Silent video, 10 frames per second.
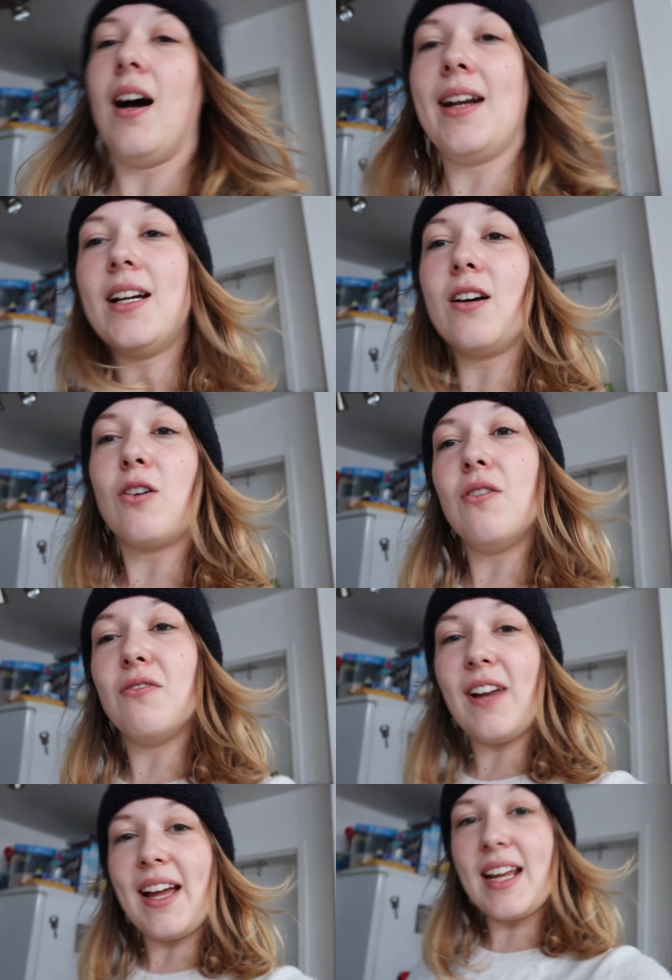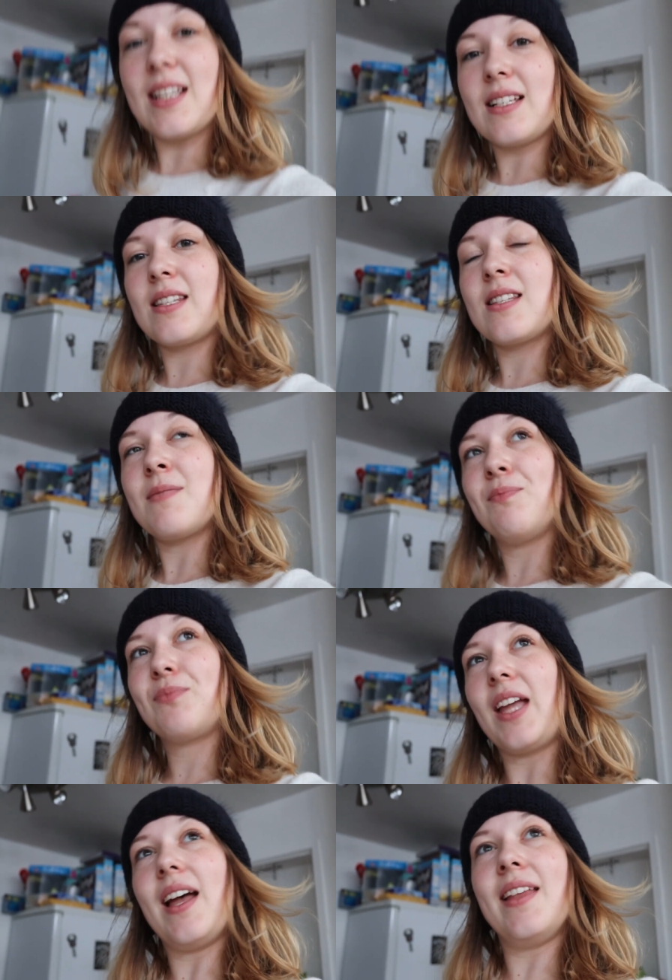honey nut cornflakes
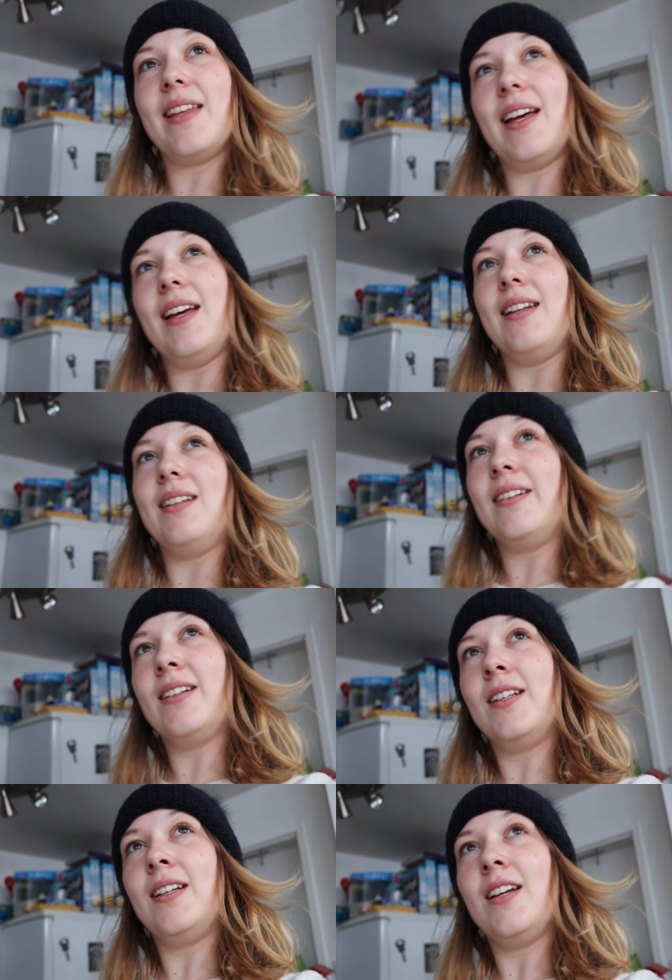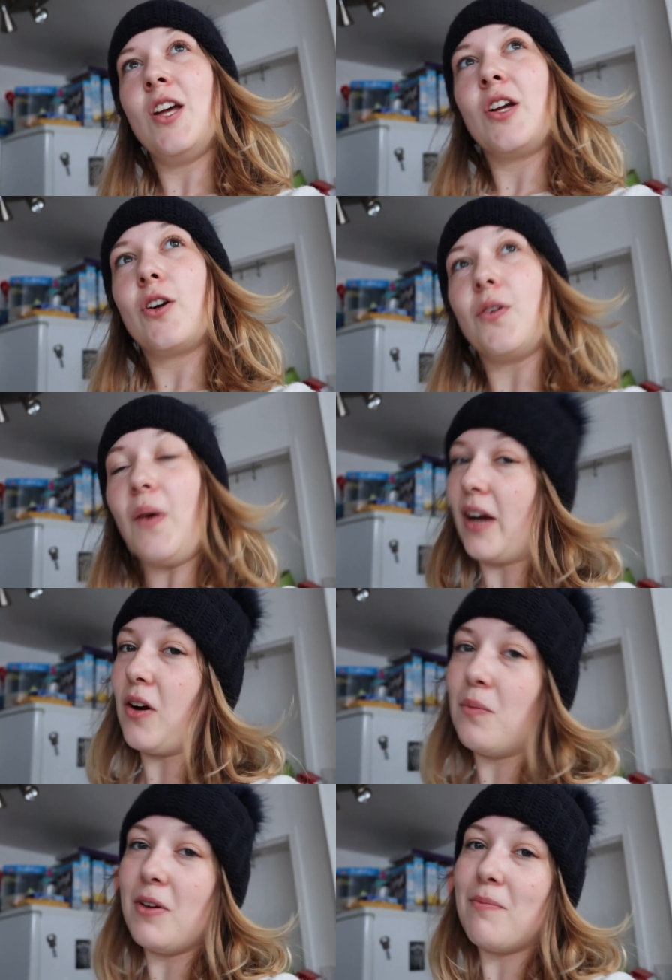and then
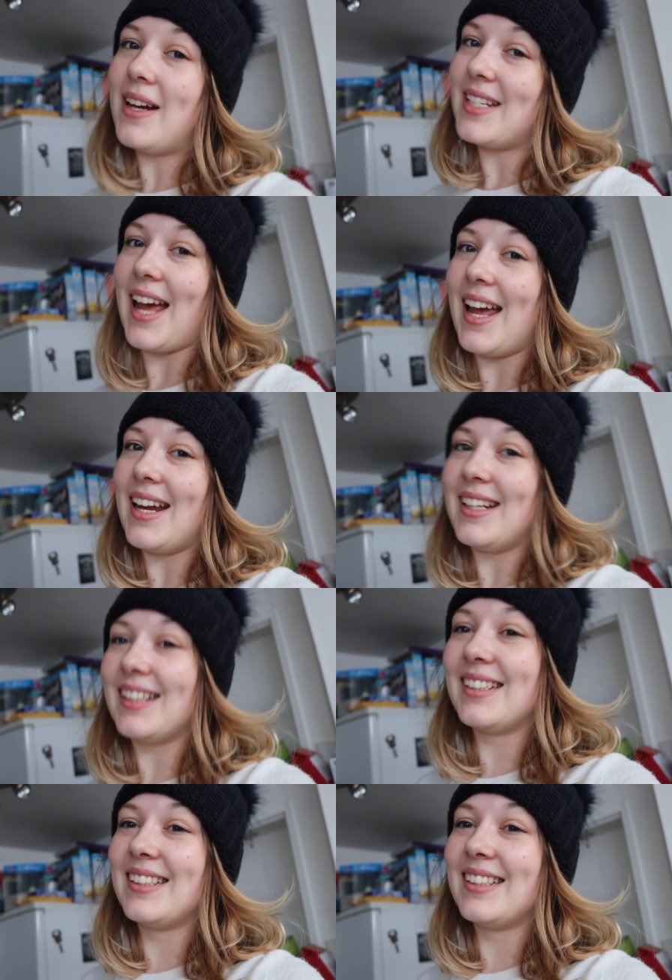crack on with my day.